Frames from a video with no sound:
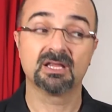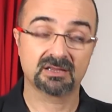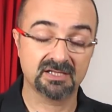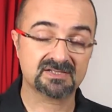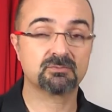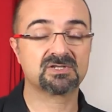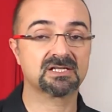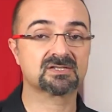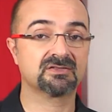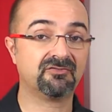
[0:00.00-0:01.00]
This was
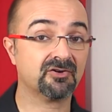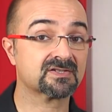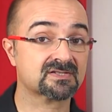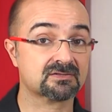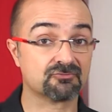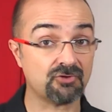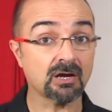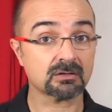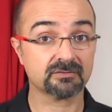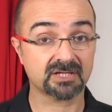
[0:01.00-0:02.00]
also the first
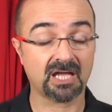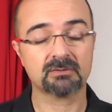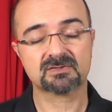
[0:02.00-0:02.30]
run of the game,